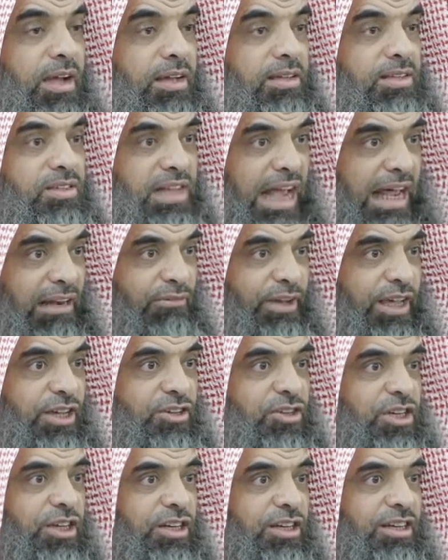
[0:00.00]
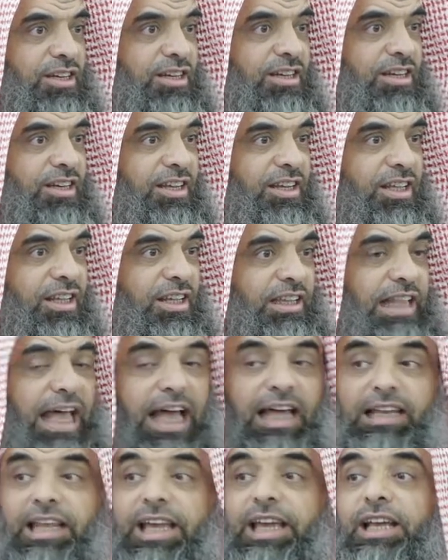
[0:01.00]
salvation,
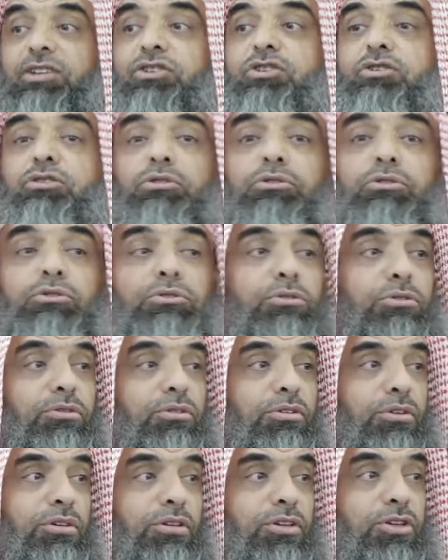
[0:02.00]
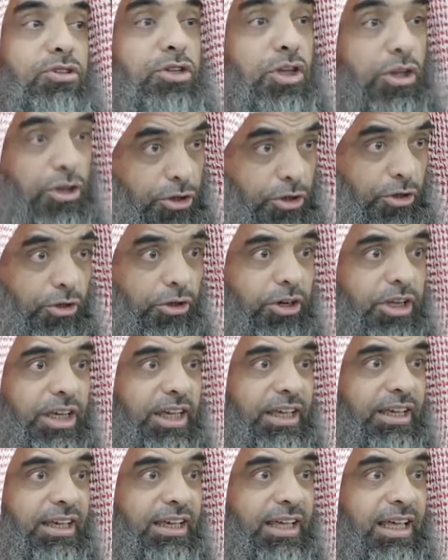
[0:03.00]
that leads to
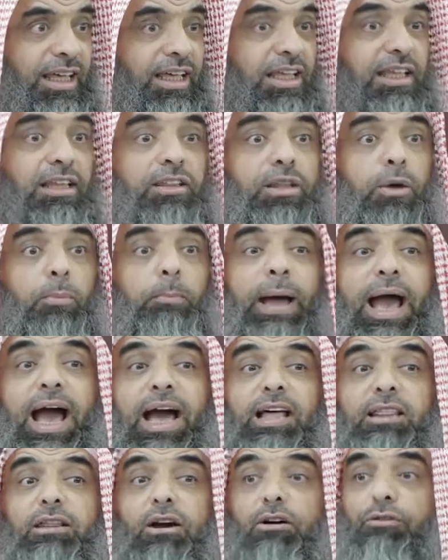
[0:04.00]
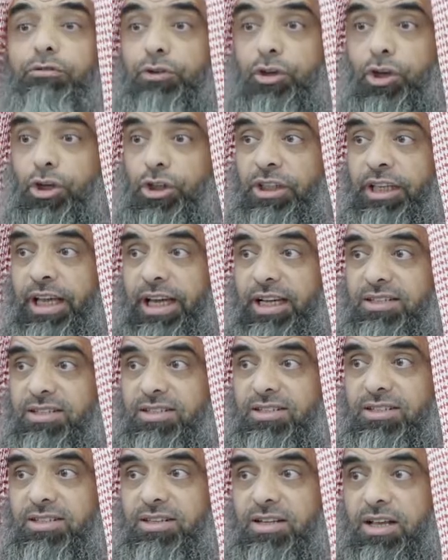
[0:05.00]
security, the path of
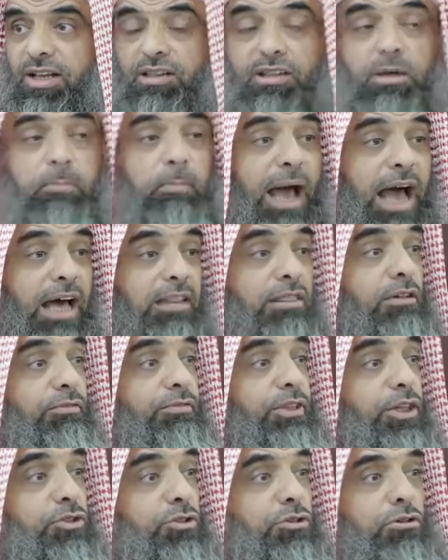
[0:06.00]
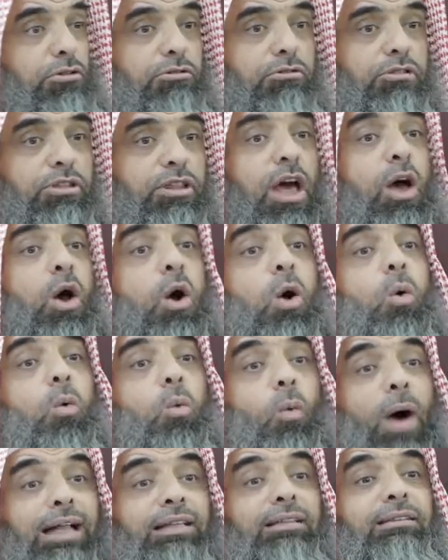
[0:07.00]
goodness, the path of the truth.
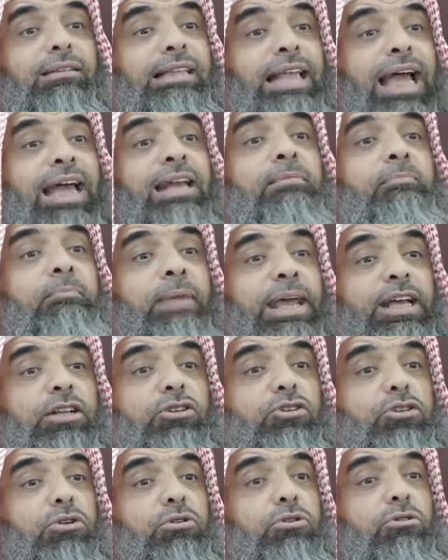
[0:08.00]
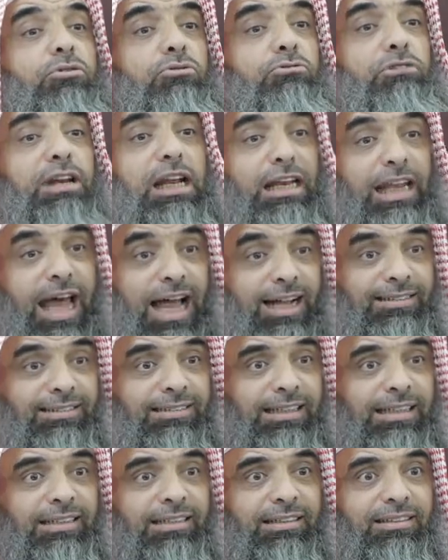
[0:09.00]
What then made you
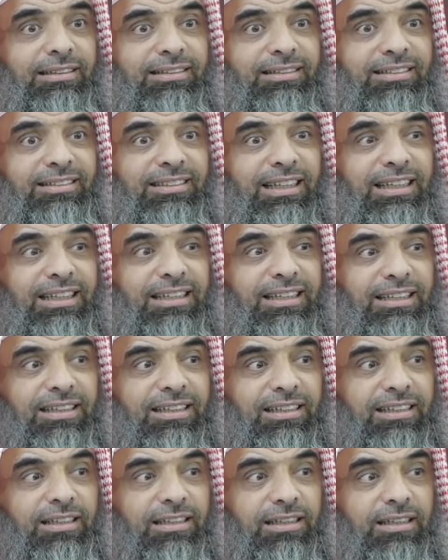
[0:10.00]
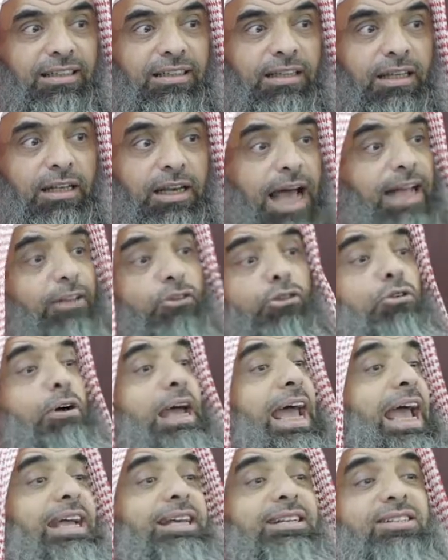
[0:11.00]
reluctant not to
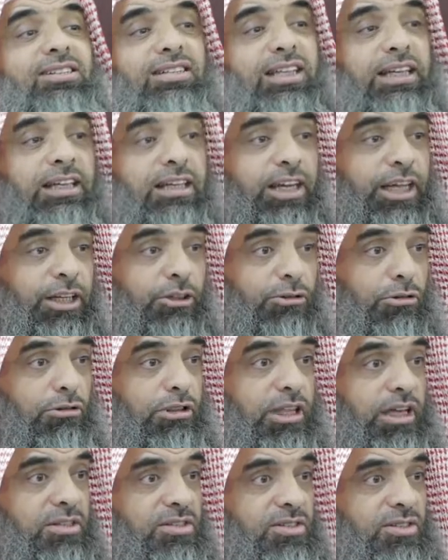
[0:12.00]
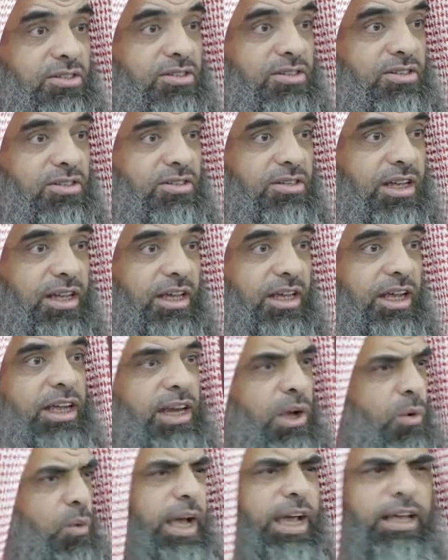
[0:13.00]
hasten into this
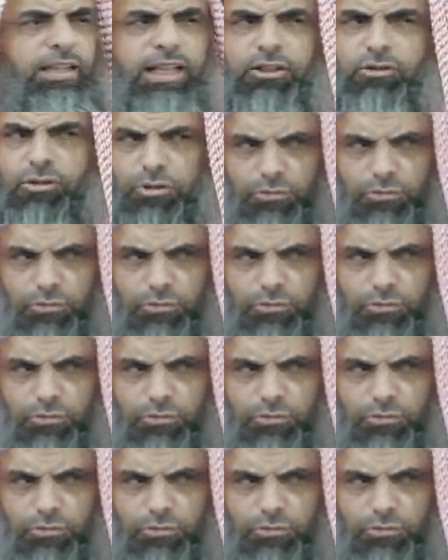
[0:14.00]
in a way that